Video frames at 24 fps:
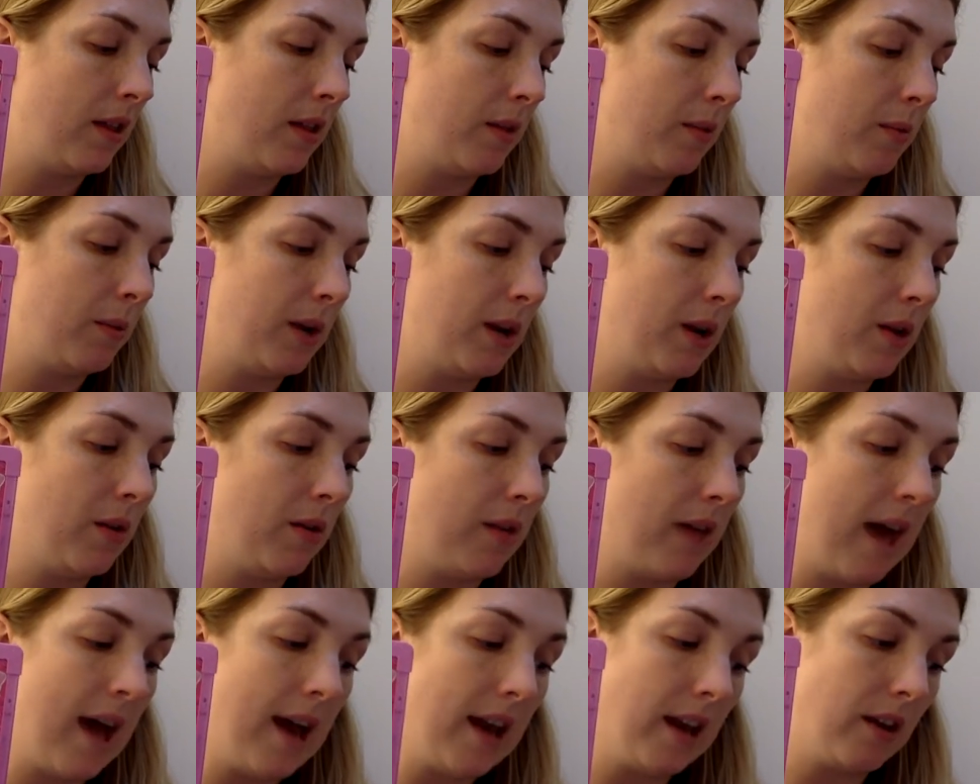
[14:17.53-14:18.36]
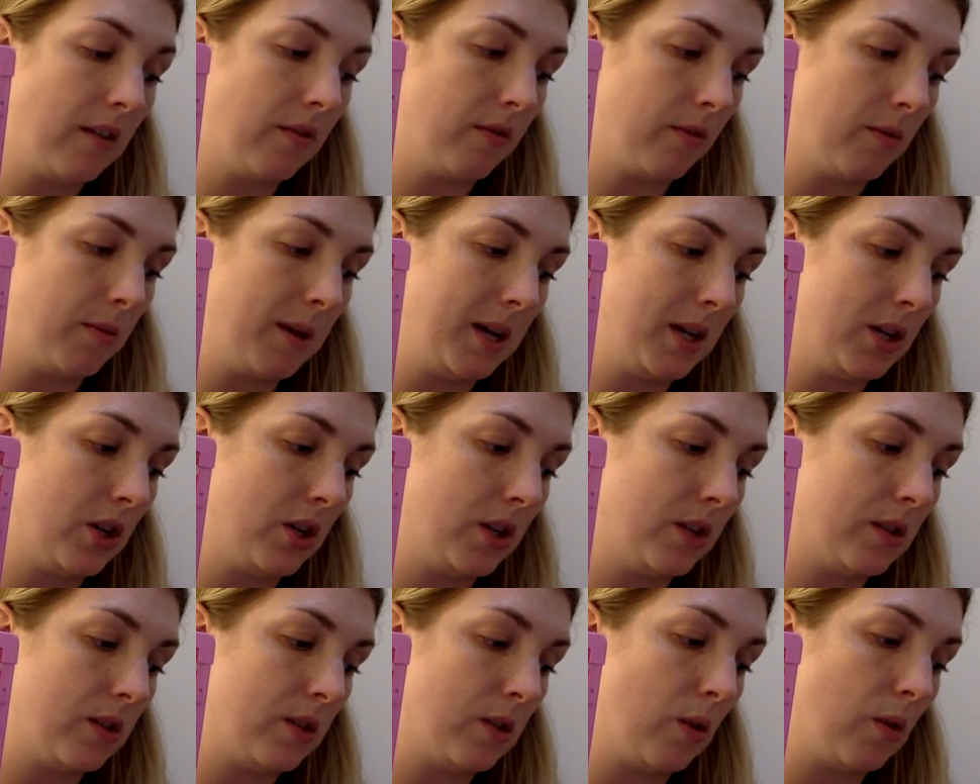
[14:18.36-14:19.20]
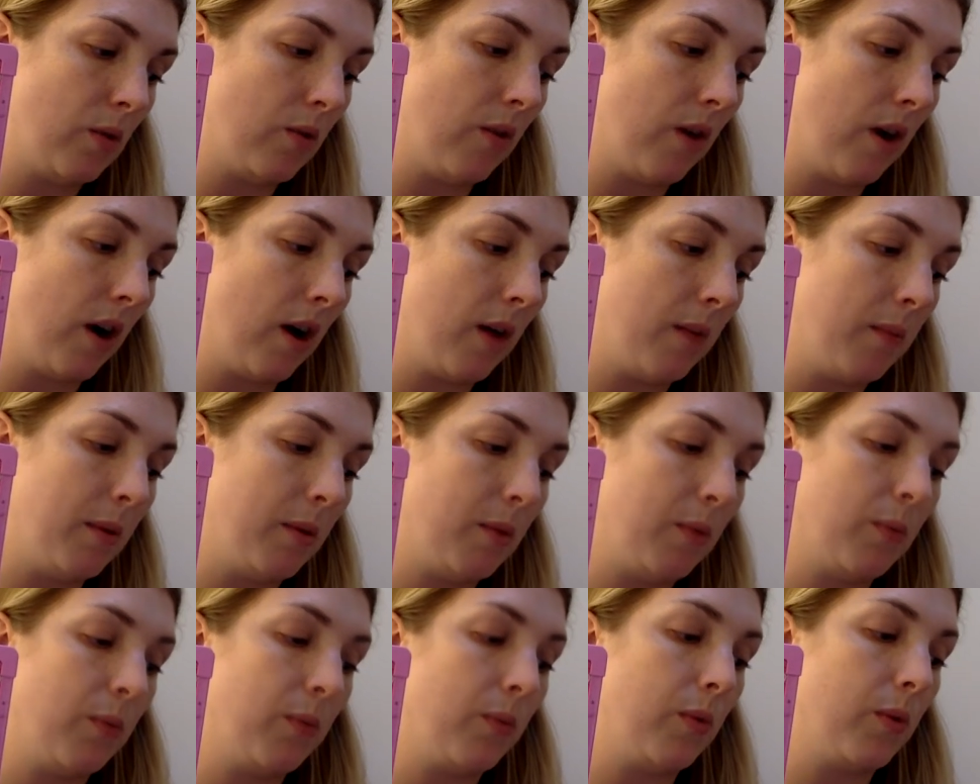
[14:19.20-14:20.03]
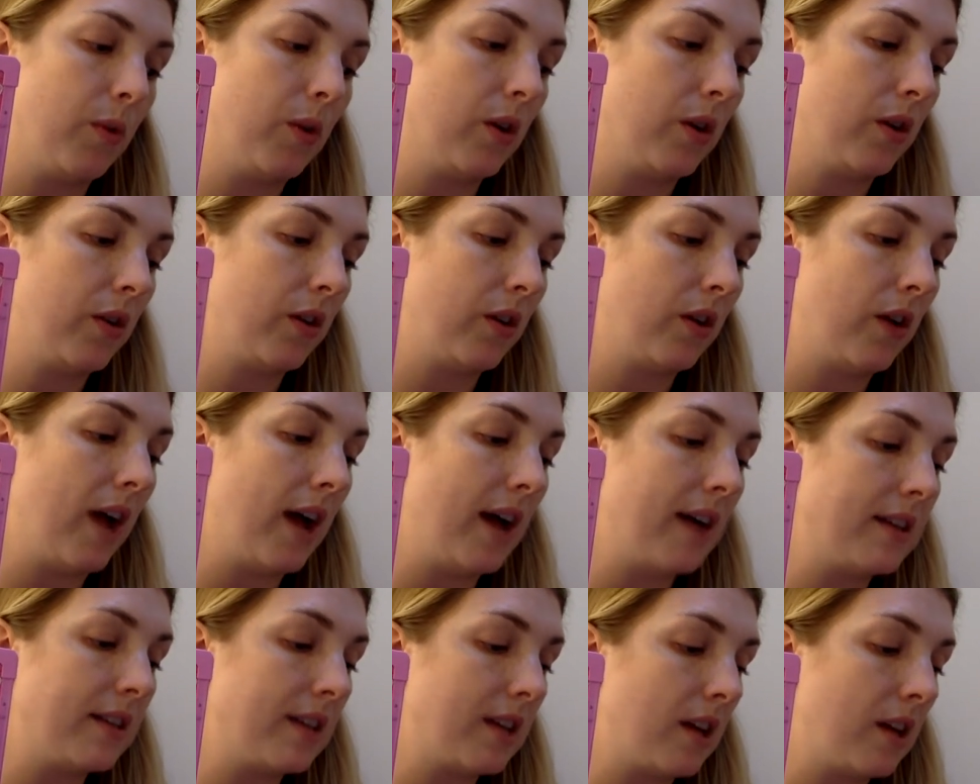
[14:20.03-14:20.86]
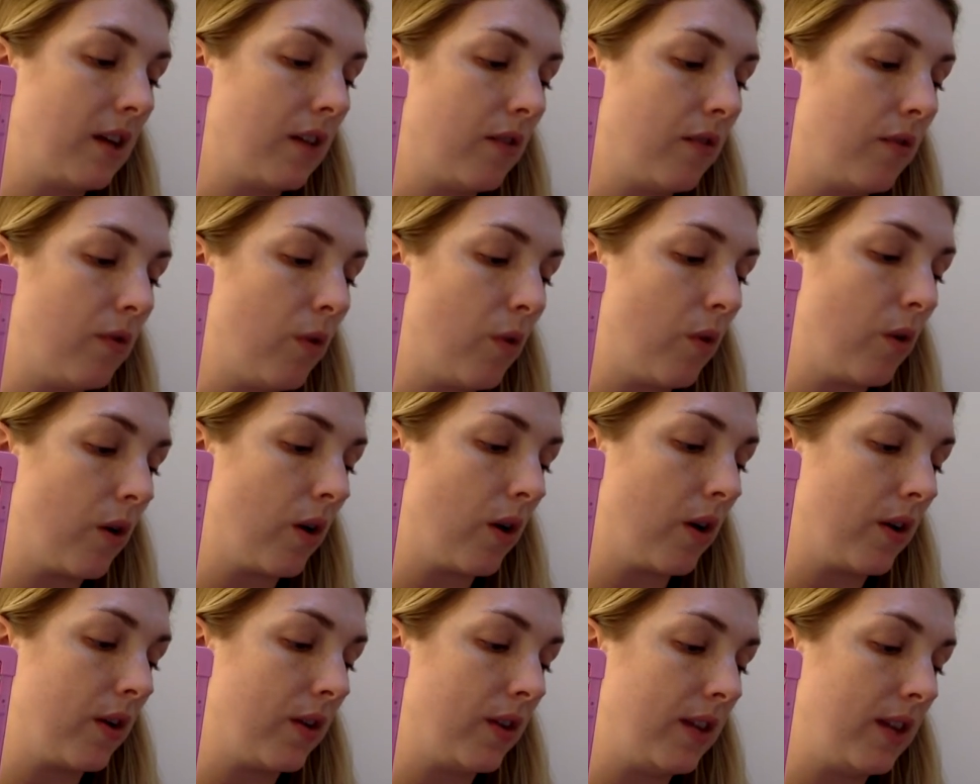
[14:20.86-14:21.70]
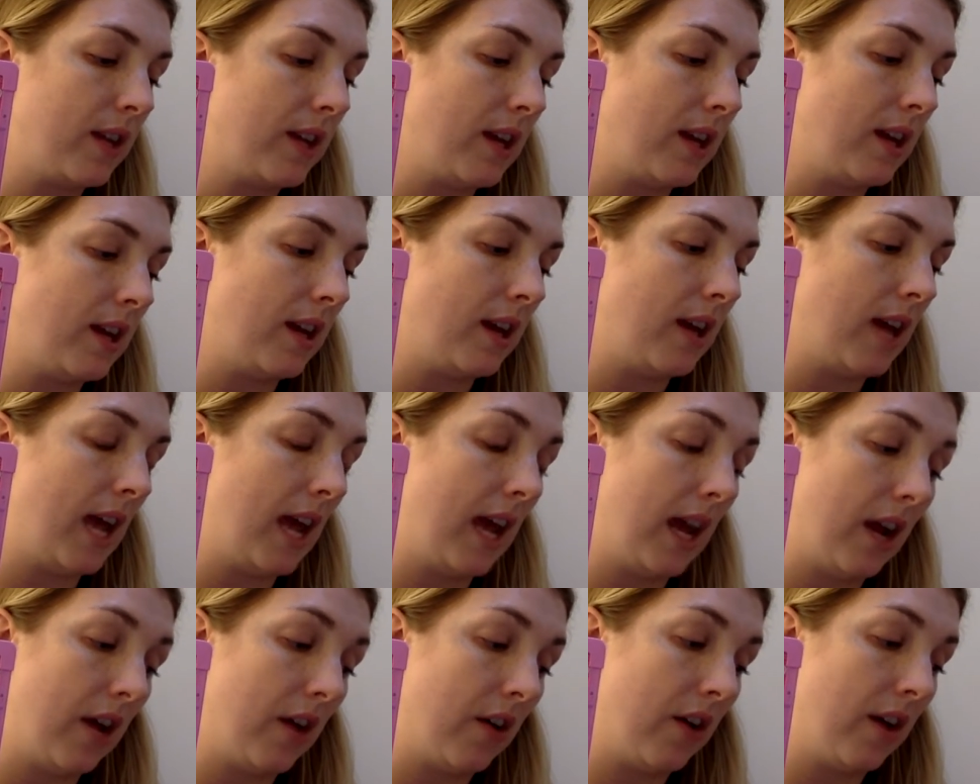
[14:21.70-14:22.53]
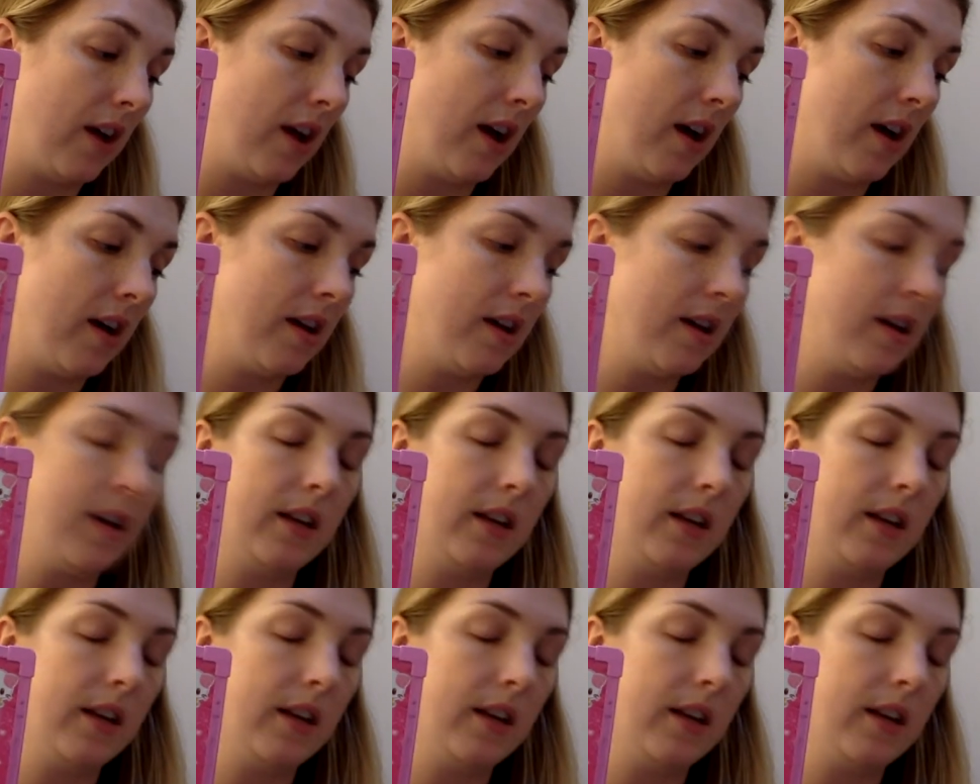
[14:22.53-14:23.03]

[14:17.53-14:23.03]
that information so far, but they're asking for the area.